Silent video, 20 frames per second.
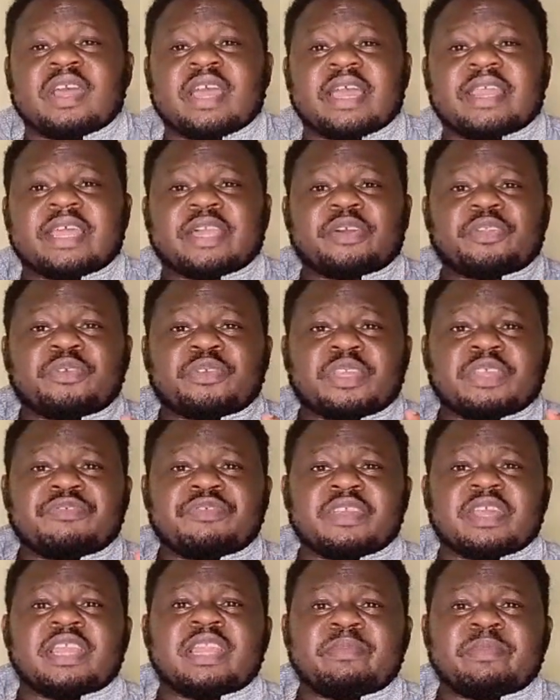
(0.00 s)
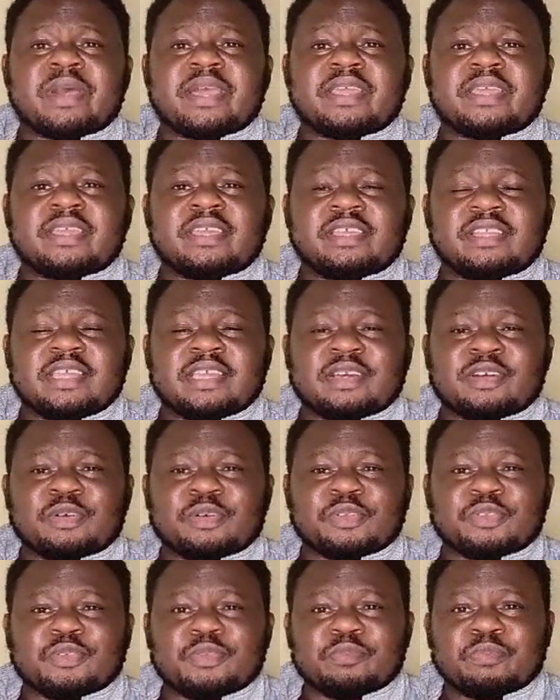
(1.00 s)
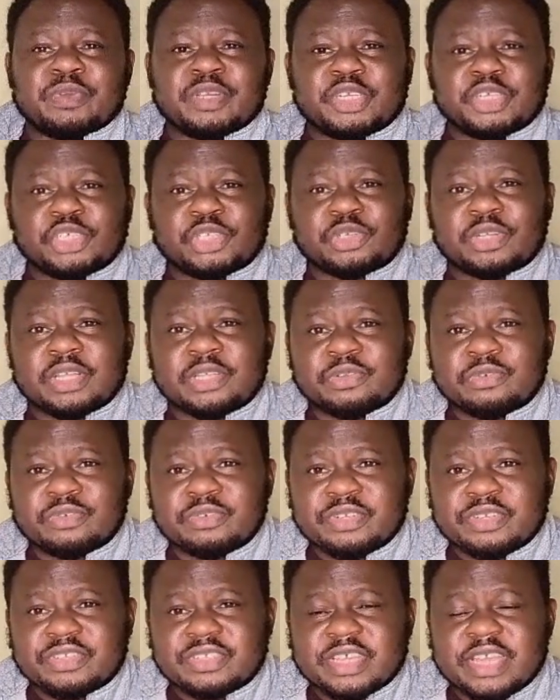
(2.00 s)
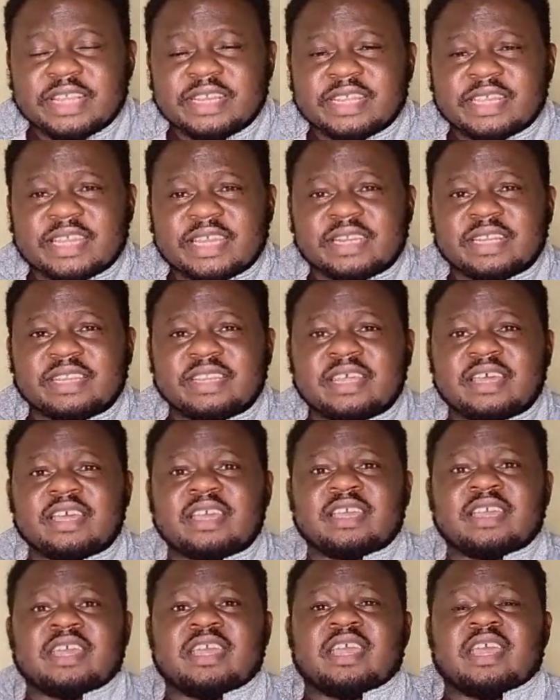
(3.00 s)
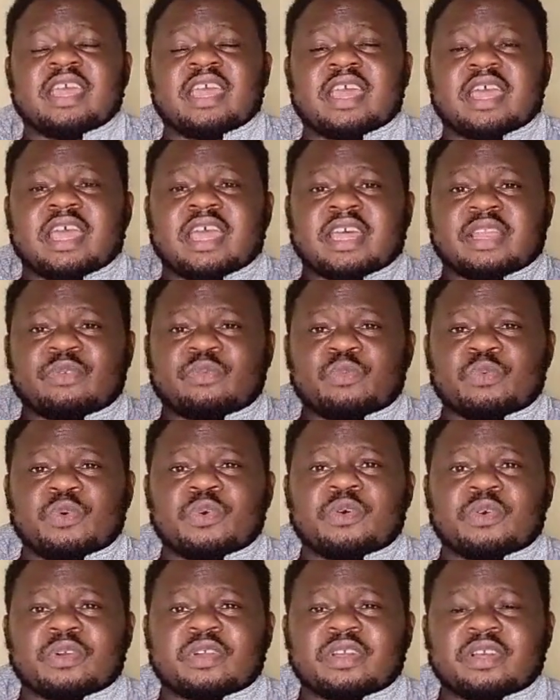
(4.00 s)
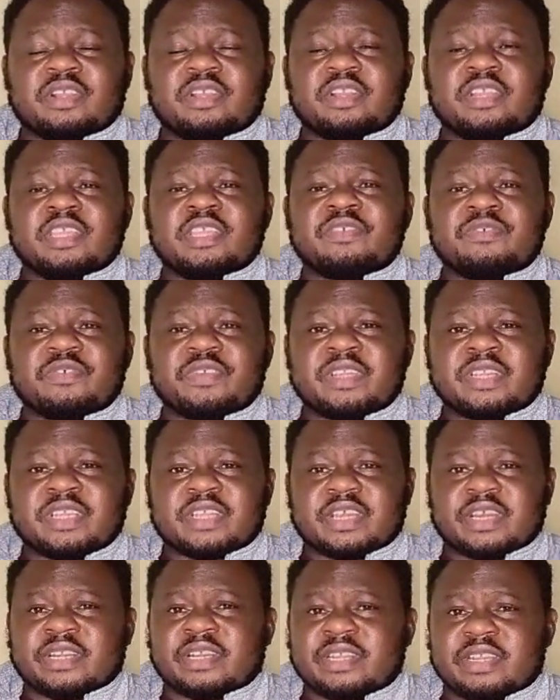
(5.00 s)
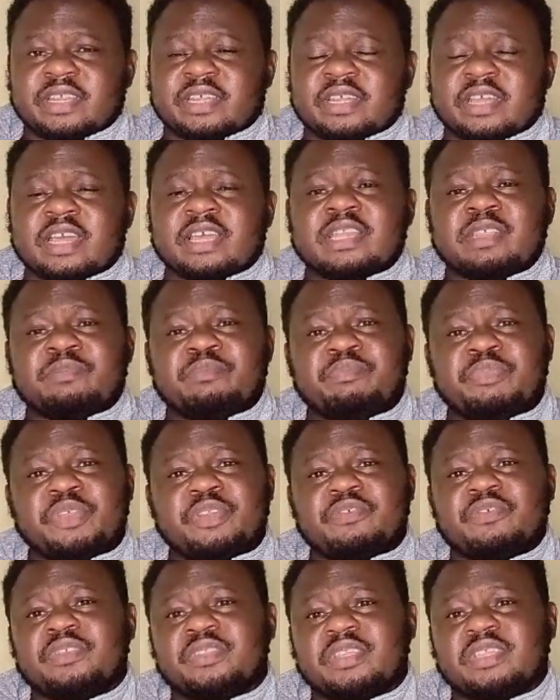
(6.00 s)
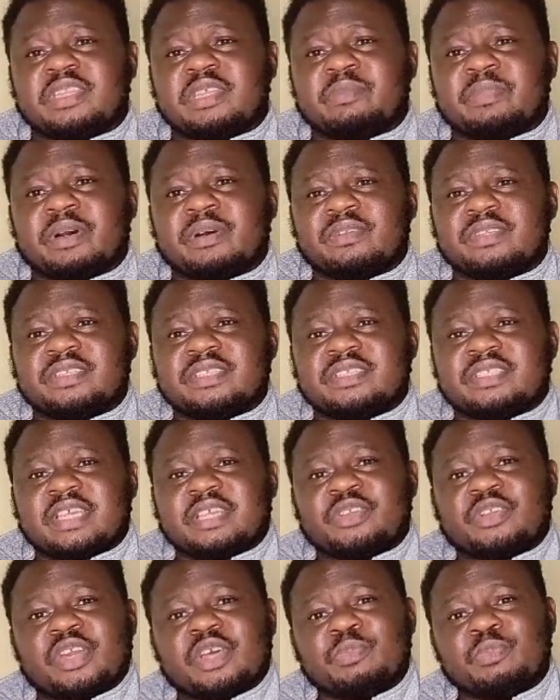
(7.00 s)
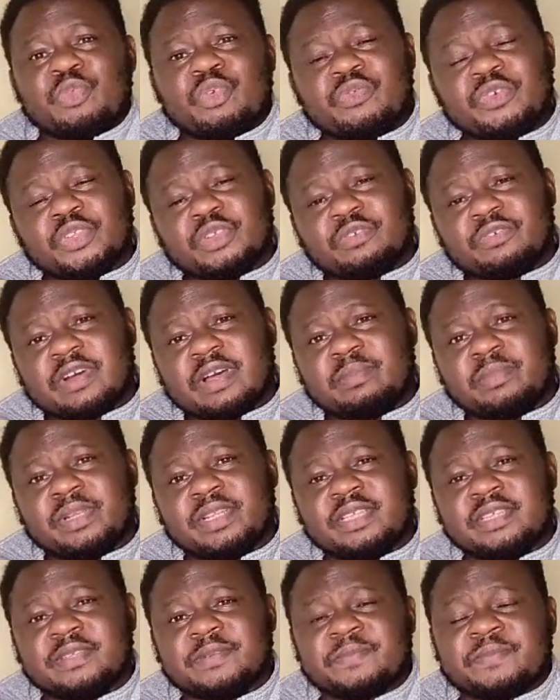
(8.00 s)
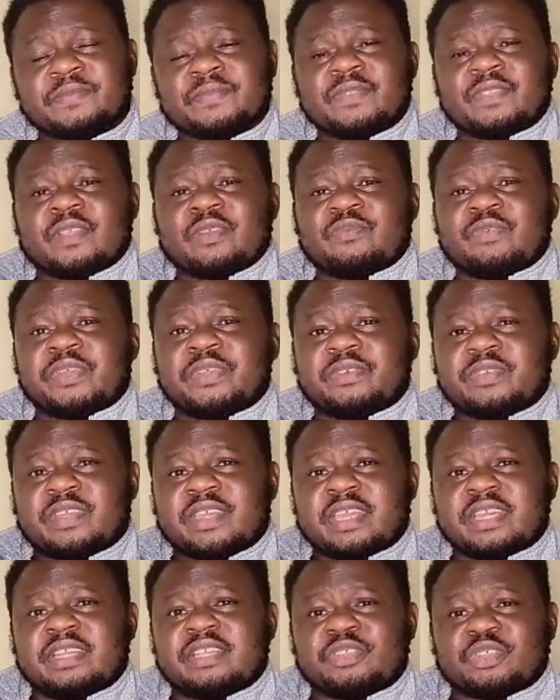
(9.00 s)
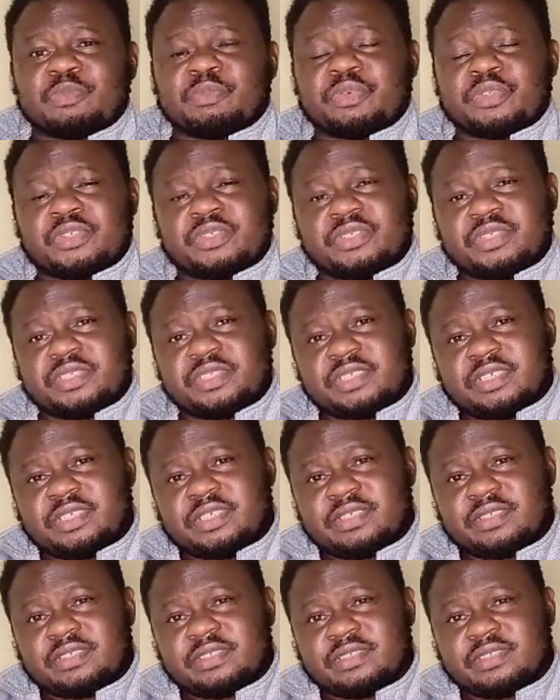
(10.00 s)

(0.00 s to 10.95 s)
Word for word: and they're going to give you LMIA. They are going to make sure that you reside in Canada and work and live in Canada. And the beautiful thing about this is that you can move with your family when you get this opportunity.